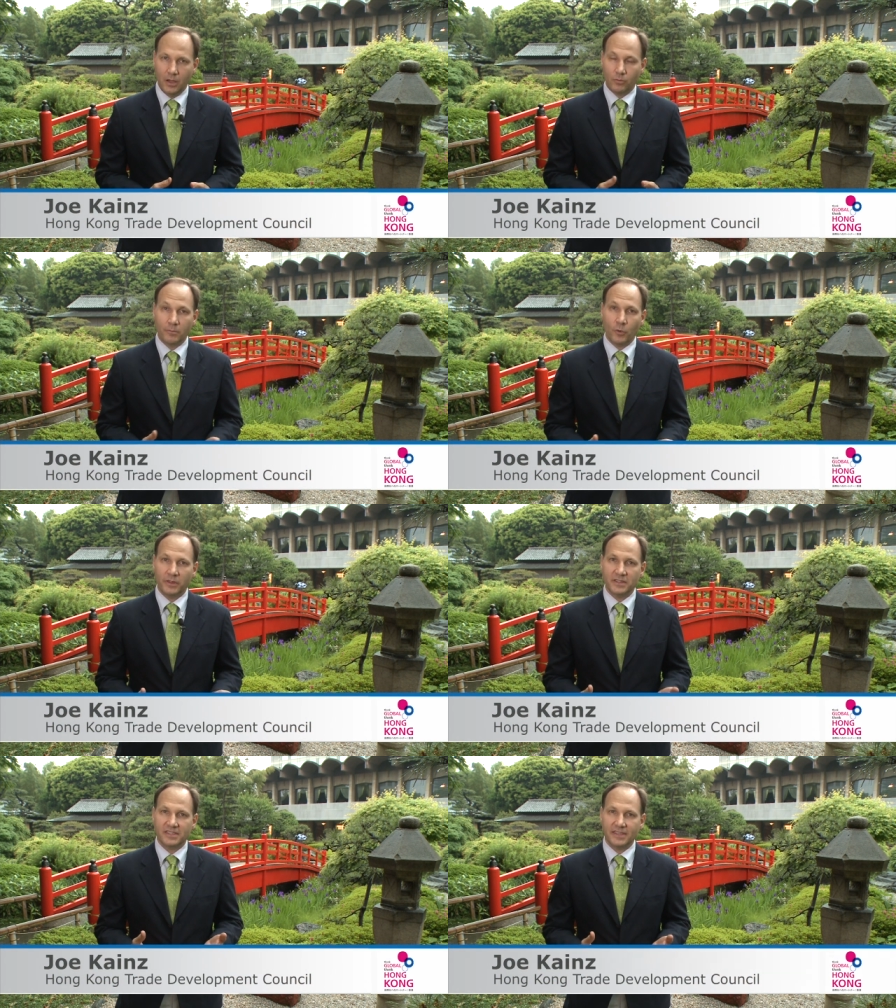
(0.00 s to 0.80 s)
where more
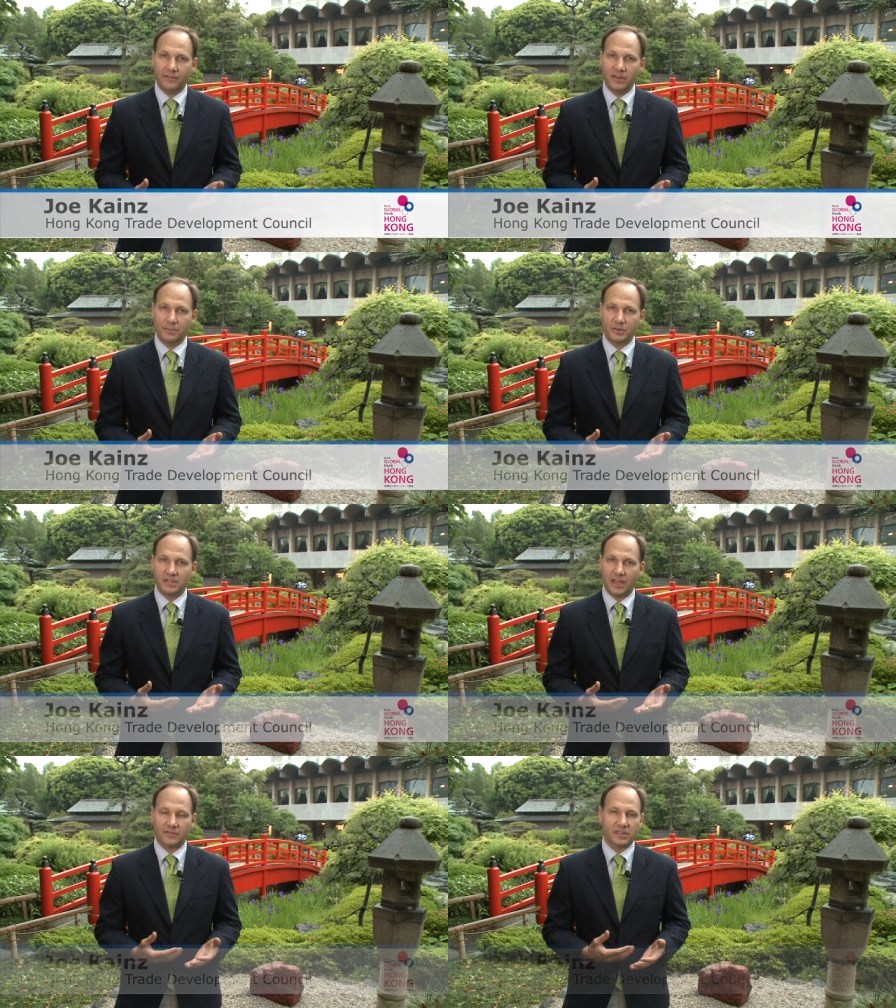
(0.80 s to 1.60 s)
than
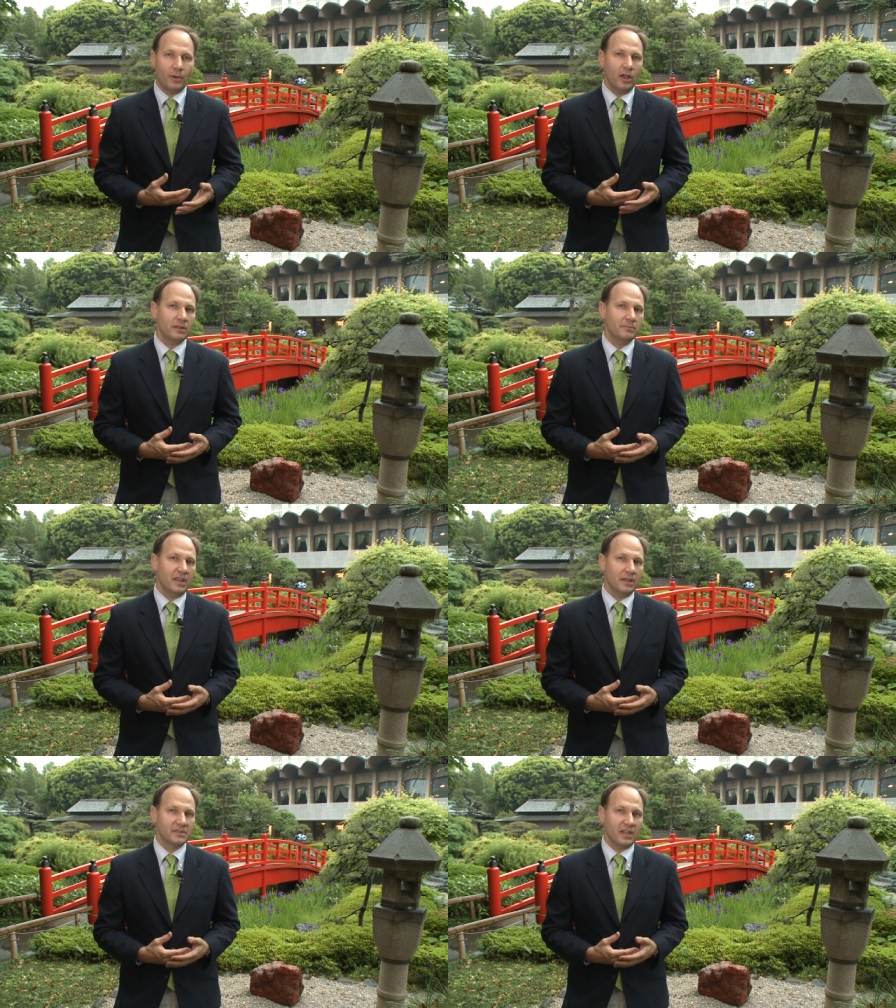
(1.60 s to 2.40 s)
70% of small and
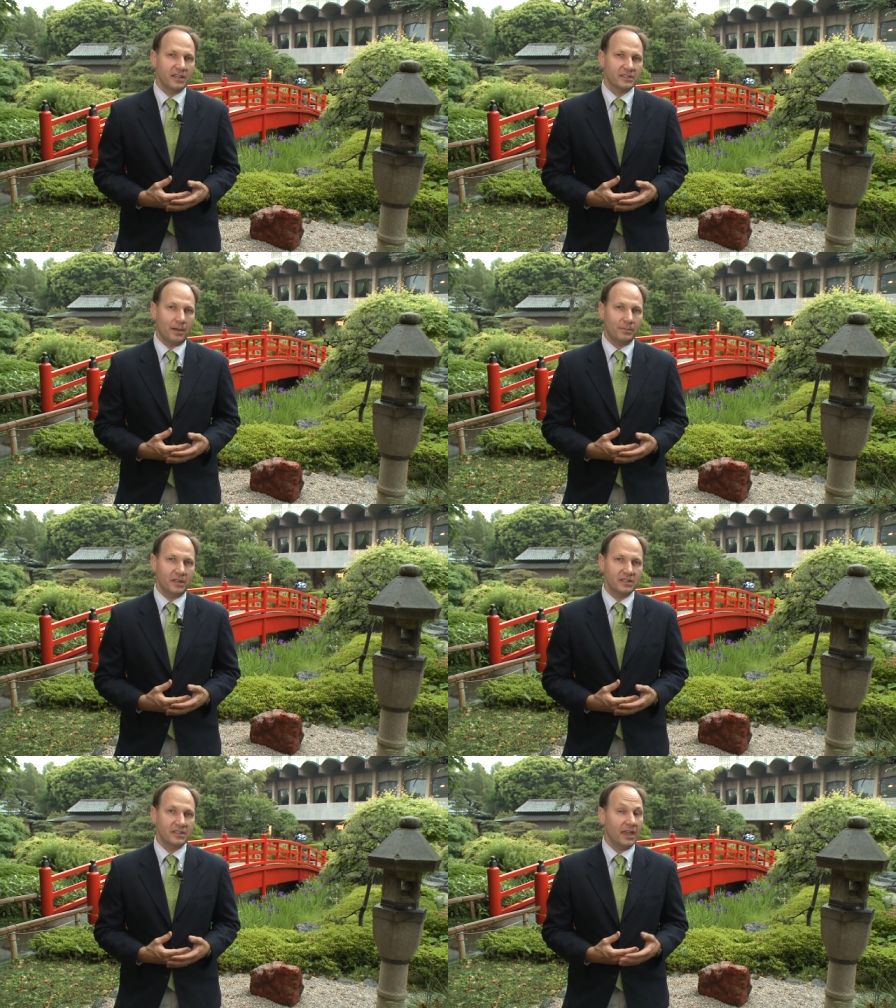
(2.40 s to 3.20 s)
medium sized
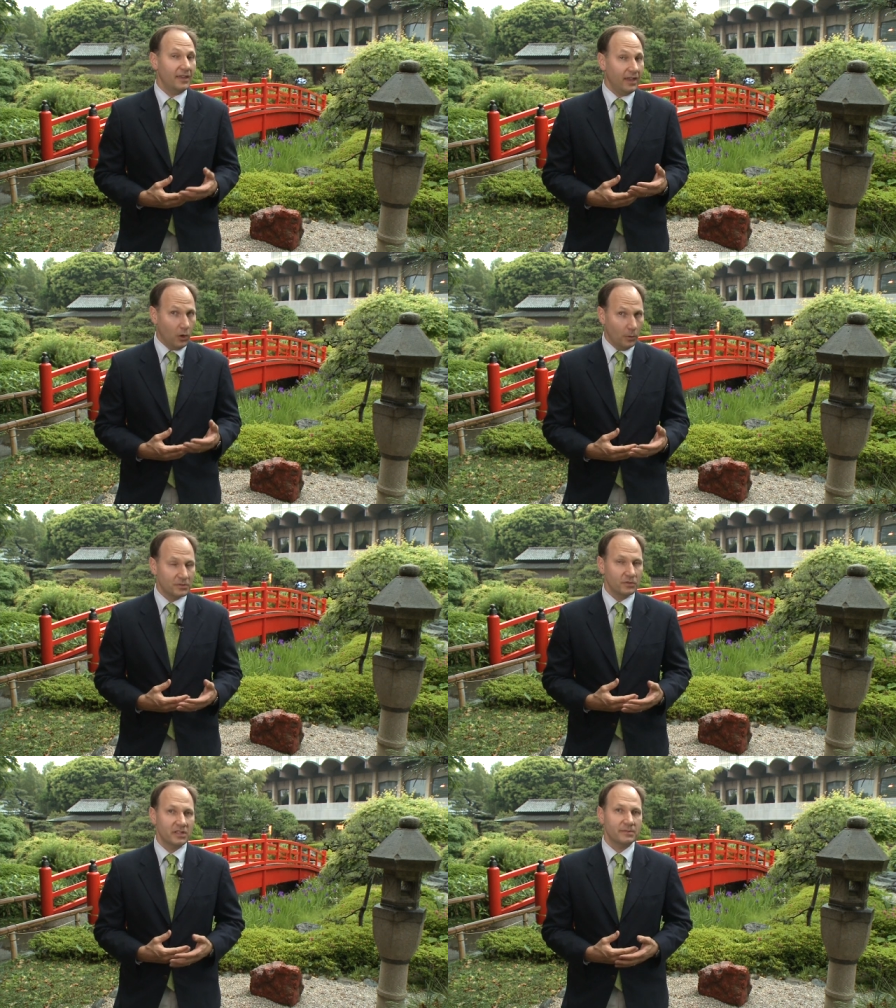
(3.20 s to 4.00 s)
companies say they hope
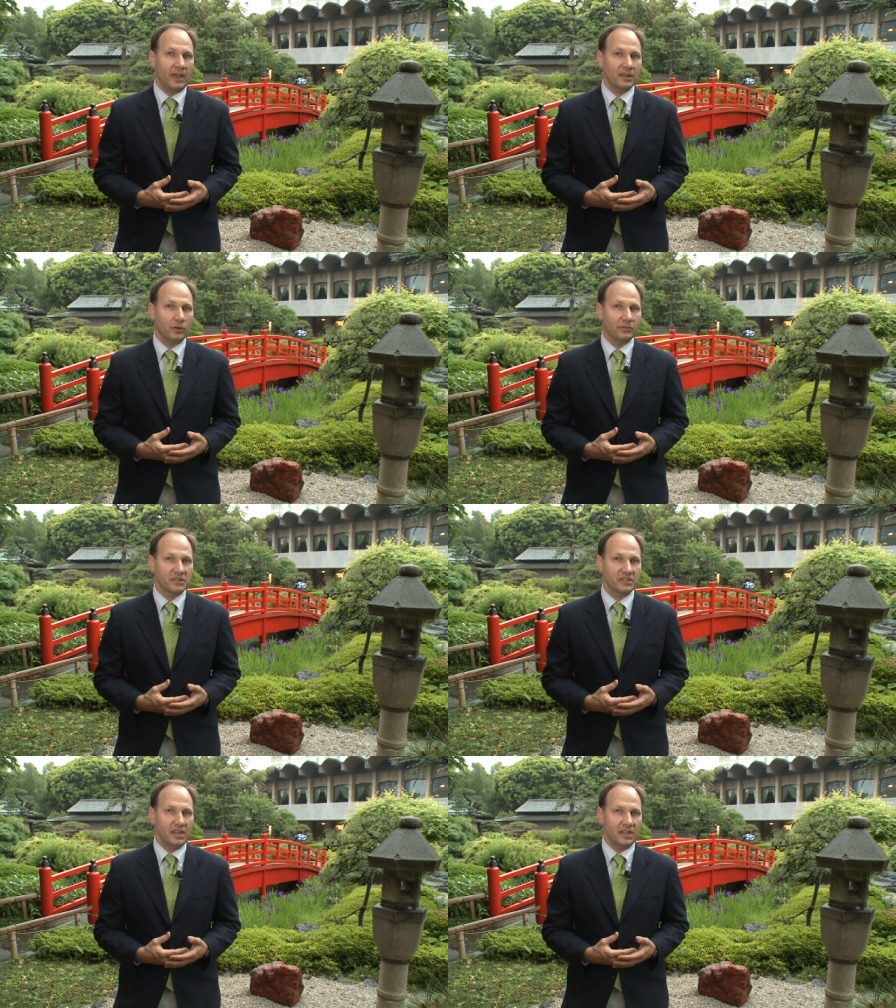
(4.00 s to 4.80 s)
to expand
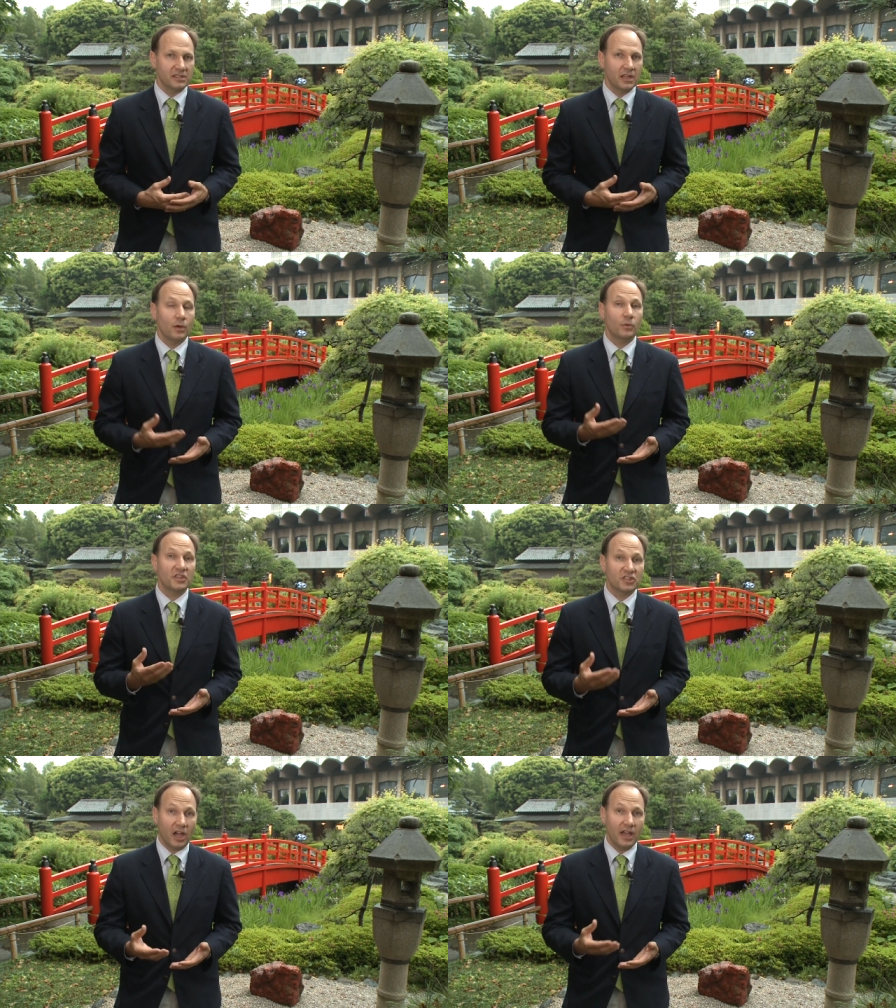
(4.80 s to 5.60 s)
overseas,
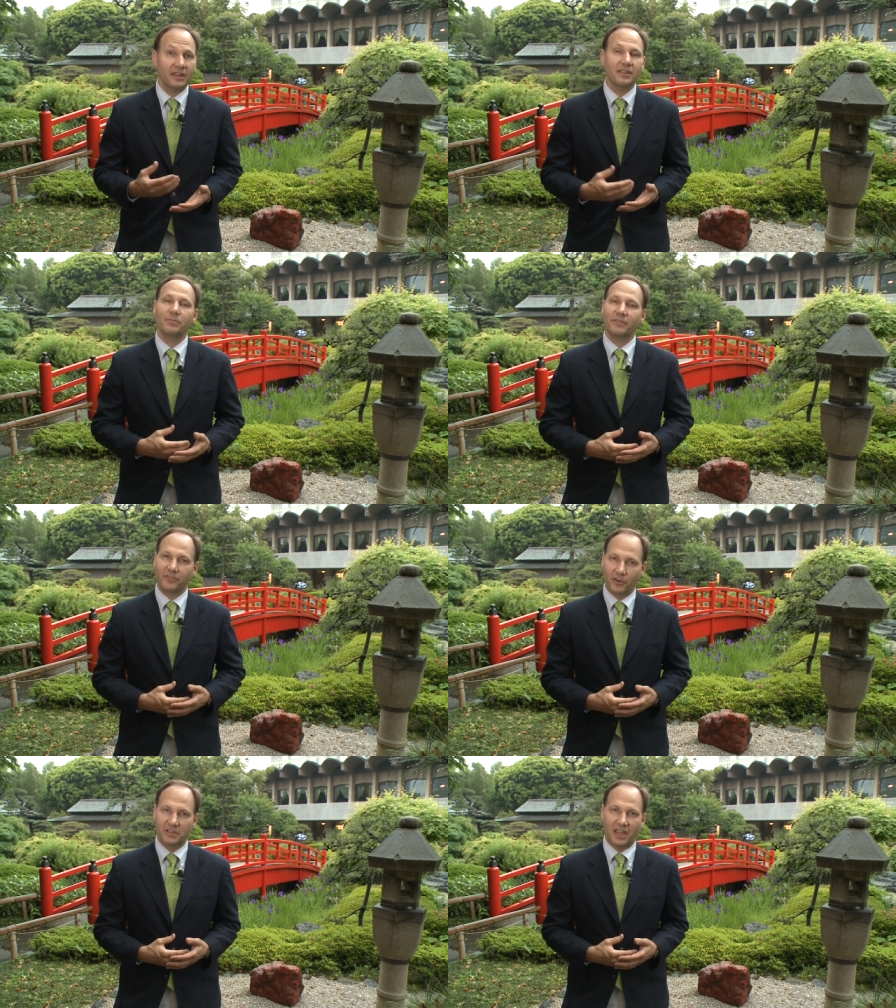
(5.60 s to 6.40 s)
with China the
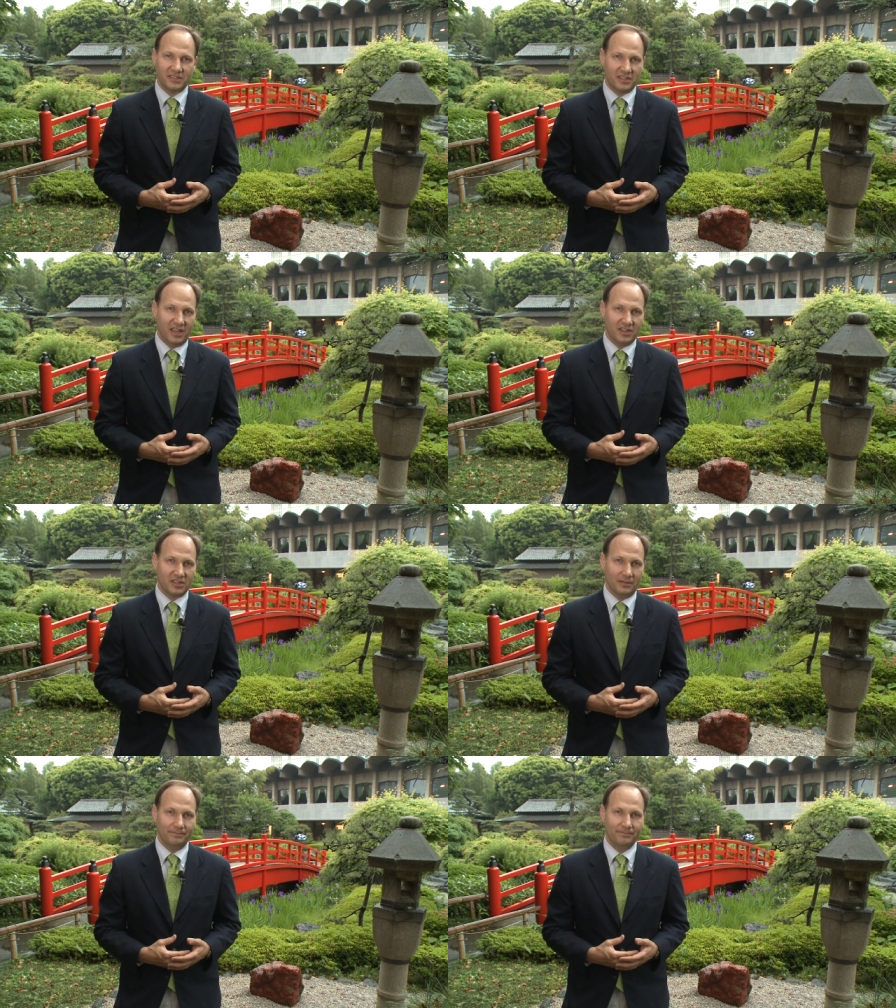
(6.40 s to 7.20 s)
preferred destination.